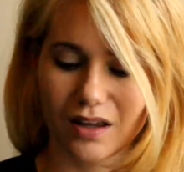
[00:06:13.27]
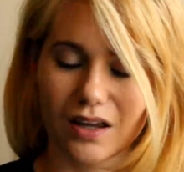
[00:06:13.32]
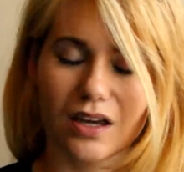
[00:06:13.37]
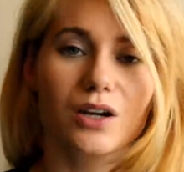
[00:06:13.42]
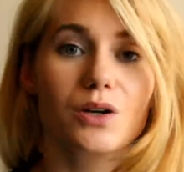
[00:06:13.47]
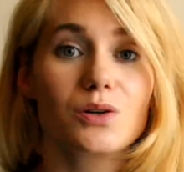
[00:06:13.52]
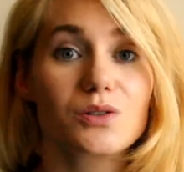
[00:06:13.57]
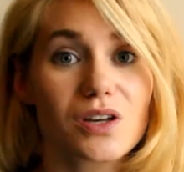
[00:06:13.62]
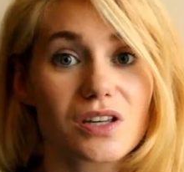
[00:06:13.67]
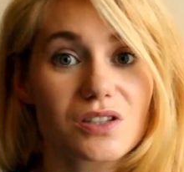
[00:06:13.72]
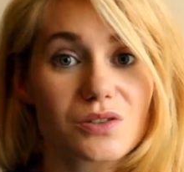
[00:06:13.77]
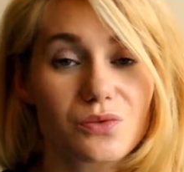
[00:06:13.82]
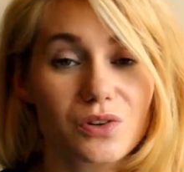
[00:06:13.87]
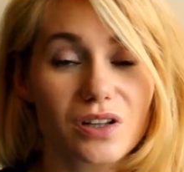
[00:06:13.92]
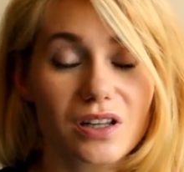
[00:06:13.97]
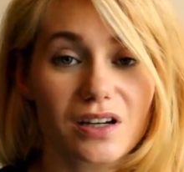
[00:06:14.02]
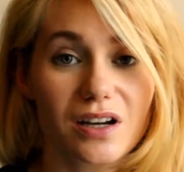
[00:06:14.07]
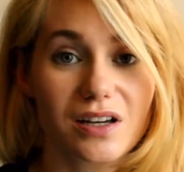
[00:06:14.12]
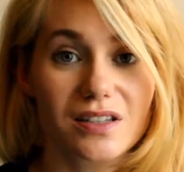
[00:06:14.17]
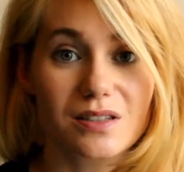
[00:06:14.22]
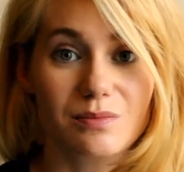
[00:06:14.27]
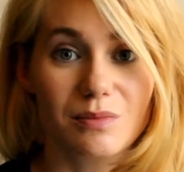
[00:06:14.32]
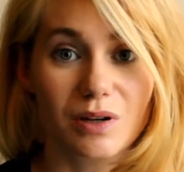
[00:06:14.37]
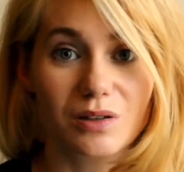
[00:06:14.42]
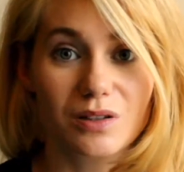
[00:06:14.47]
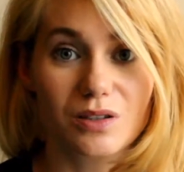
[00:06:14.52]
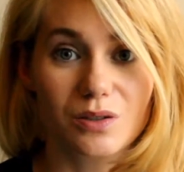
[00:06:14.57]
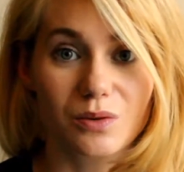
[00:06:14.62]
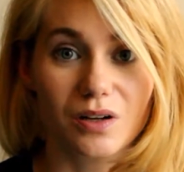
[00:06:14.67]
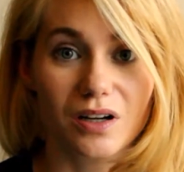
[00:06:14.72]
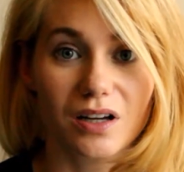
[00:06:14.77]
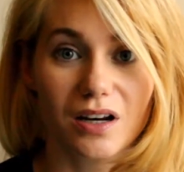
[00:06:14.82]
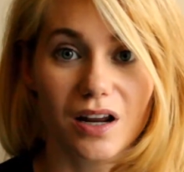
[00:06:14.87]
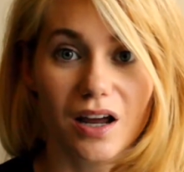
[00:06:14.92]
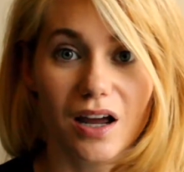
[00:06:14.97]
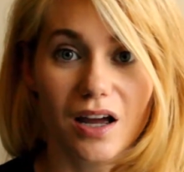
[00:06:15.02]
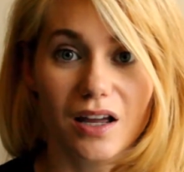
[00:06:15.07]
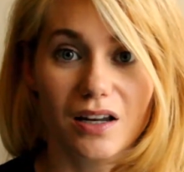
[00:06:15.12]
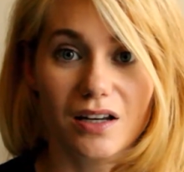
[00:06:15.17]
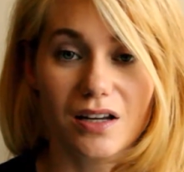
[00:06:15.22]
It also has a really nice smell to it,
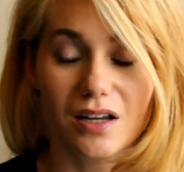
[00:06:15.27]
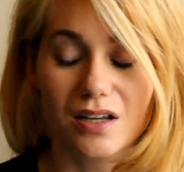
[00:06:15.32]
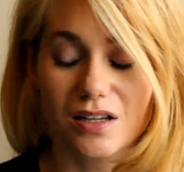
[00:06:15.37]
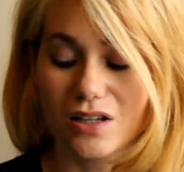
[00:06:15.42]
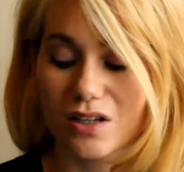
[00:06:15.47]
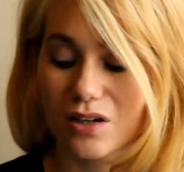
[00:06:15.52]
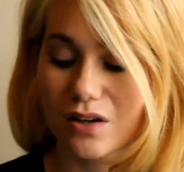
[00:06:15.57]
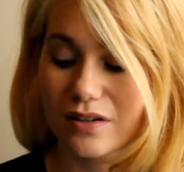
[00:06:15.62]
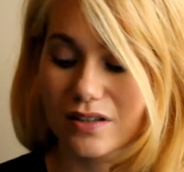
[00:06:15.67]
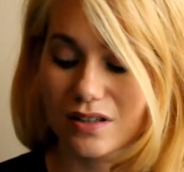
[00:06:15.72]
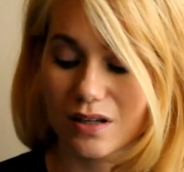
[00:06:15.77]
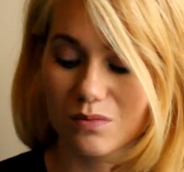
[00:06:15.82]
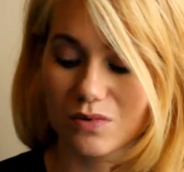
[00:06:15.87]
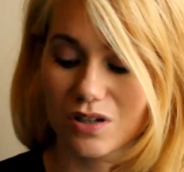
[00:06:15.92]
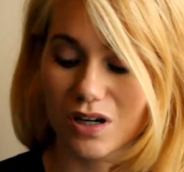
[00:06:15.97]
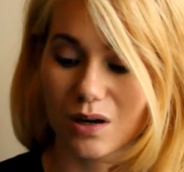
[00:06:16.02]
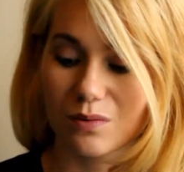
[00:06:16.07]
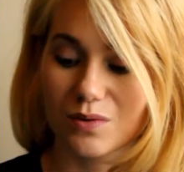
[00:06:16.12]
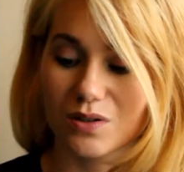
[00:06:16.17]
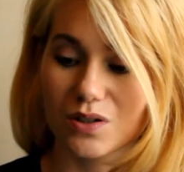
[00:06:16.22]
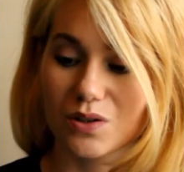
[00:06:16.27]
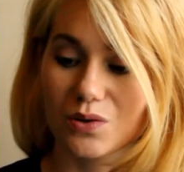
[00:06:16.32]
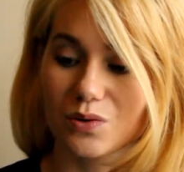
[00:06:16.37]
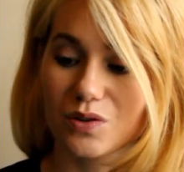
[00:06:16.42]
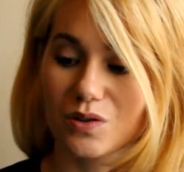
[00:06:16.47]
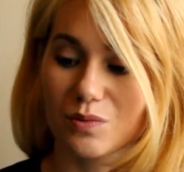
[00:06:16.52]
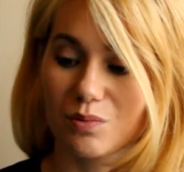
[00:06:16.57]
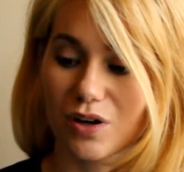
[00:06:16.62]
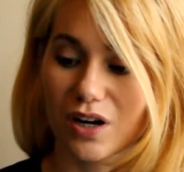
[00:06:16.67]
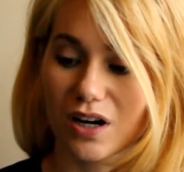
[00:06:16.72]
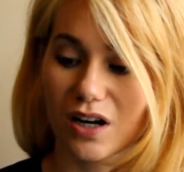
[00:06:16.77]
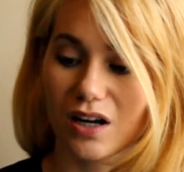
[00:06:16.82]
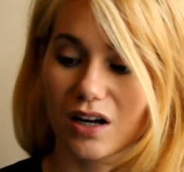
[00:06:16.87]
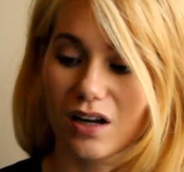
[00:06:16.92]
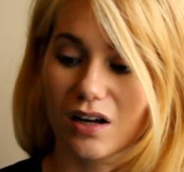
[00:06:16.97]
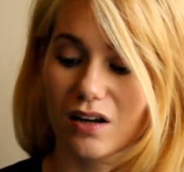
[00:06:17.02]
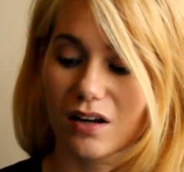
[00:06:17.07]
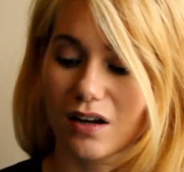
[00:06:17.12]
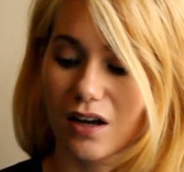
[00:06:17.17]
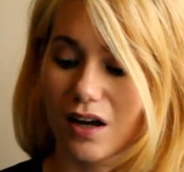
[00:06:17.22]
and you know sometimes when you'll
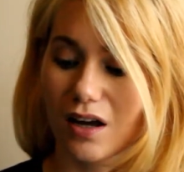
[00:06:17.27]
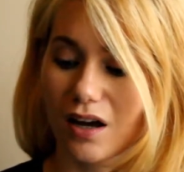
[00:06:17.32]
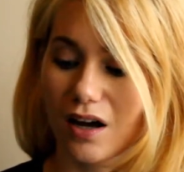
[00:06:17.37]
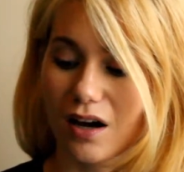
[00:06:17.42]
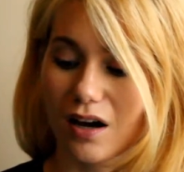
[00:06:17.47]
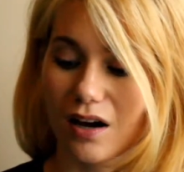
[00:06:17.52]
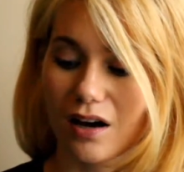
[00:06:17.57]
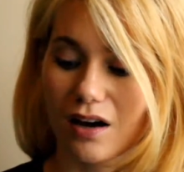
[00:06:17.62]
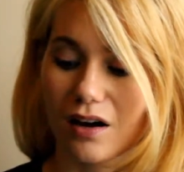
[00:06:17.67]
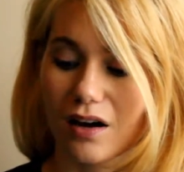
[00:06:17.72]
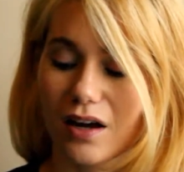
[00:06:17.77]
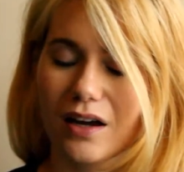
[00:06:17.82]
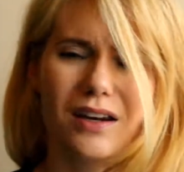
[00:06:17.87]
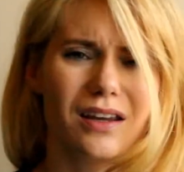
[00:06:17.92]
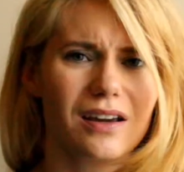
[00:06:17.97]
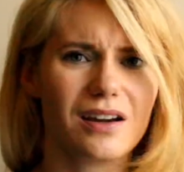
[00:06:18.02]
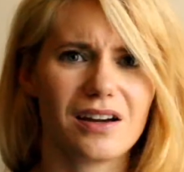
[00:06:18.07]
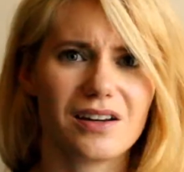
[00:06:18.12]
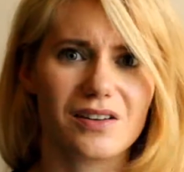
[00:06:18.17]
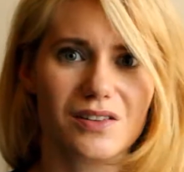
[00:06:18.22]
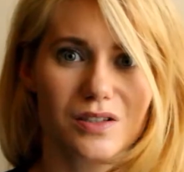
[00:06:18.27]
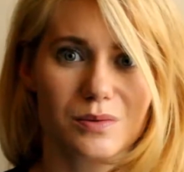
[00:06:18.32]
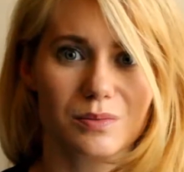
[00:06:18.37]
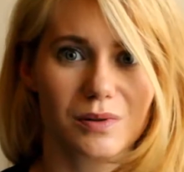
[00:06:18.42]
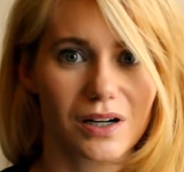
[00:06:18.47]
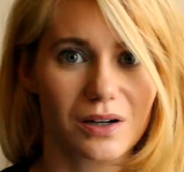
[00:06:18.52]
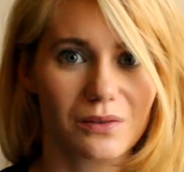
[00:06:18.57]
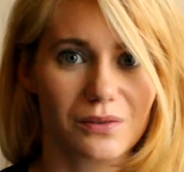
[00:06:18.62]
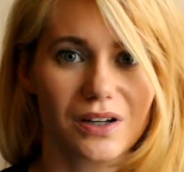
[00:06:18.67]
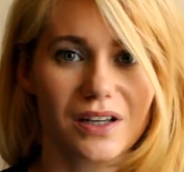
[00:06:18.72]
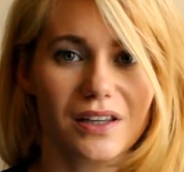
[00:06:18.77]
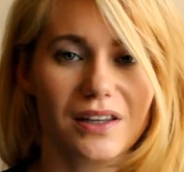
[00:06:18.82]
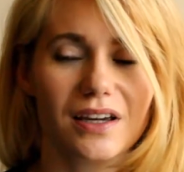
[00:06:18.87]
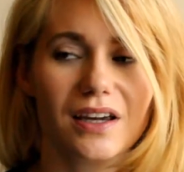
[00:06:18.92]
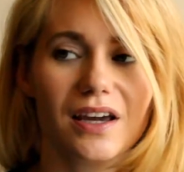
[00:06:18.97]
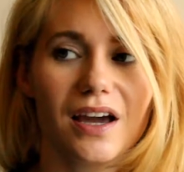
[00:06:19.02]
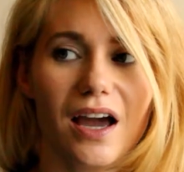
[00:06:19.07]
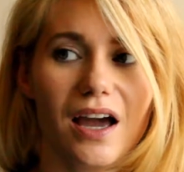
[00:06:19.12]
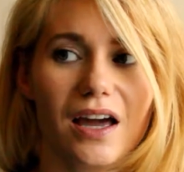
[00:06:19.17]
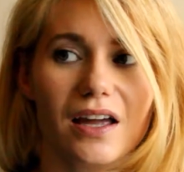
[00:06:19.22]
spray any kind of spray
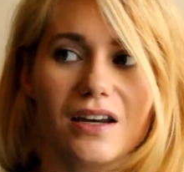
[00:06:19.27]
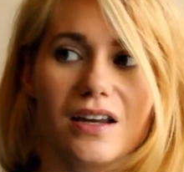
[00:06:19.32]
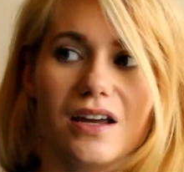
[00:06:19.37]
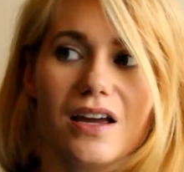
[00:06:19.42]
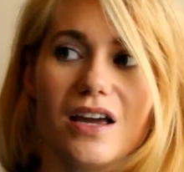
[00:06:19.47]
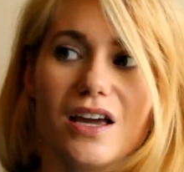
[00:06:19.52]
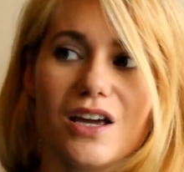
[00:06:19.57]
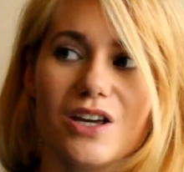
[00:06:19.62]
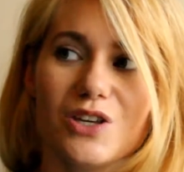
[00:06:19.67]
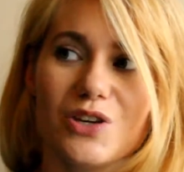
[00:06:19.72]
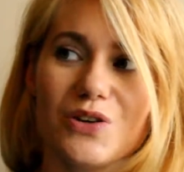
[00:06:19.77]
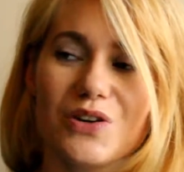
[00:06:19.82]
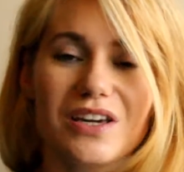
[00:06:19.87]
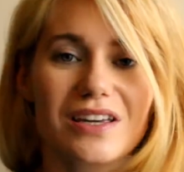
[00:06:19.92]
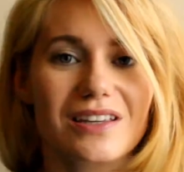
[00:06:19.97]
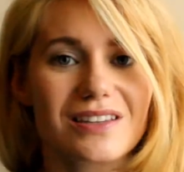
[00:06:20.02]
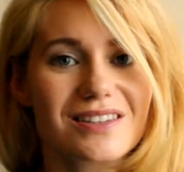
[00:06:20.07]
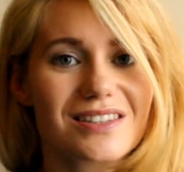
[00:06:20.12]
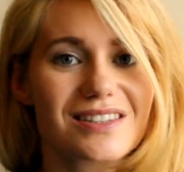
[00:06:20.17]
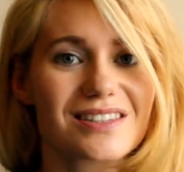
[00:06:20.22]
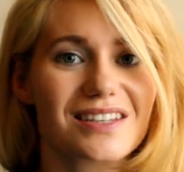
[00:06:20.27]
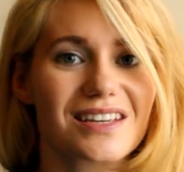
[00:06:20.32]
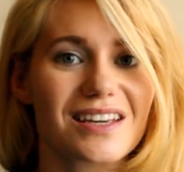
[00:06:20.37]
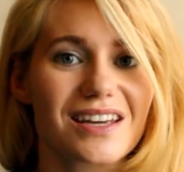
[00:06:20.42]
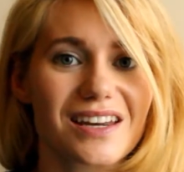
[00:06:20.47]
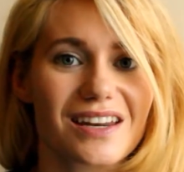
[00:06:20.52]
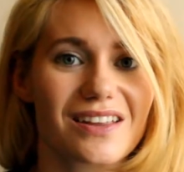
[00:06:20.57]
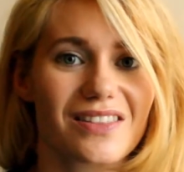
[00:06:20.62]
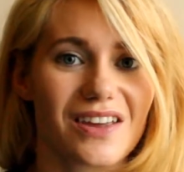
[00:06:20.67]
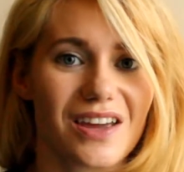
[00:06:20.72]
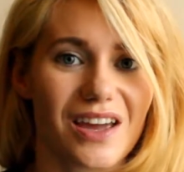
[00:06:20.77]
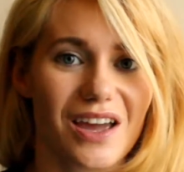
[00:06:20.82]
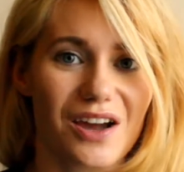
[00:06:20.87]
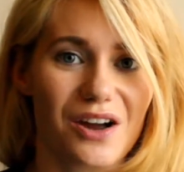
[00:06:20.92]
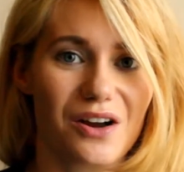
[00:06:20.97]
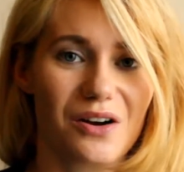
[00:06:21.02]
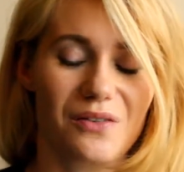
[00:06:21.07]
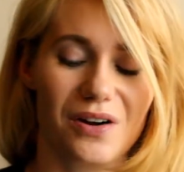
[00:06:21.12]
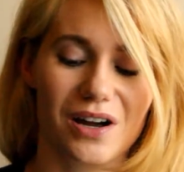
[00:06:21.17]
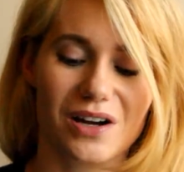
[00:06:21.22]
really and you can see it in the
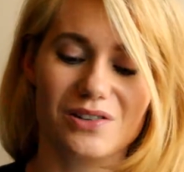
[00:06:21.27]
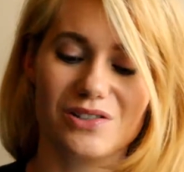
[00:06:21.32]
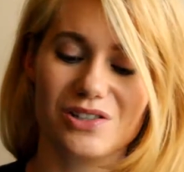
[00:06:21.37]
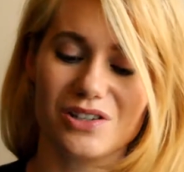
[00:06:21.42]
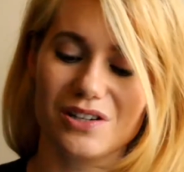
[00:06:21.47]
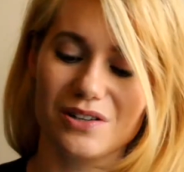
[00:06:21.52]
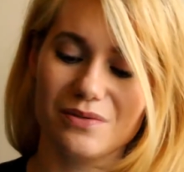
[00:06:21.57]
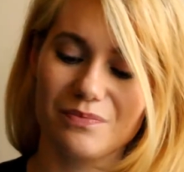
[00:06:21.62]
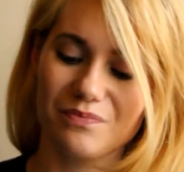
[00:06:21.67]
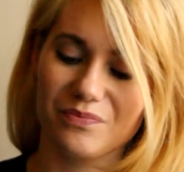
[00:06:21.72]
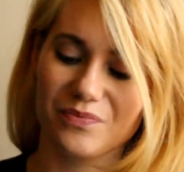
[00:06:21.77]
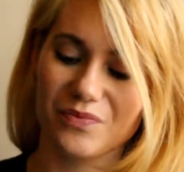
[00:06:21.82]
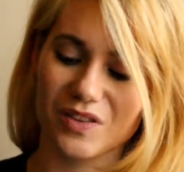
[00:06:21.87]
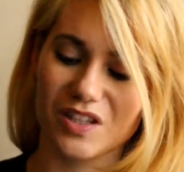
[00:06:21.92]
air around you,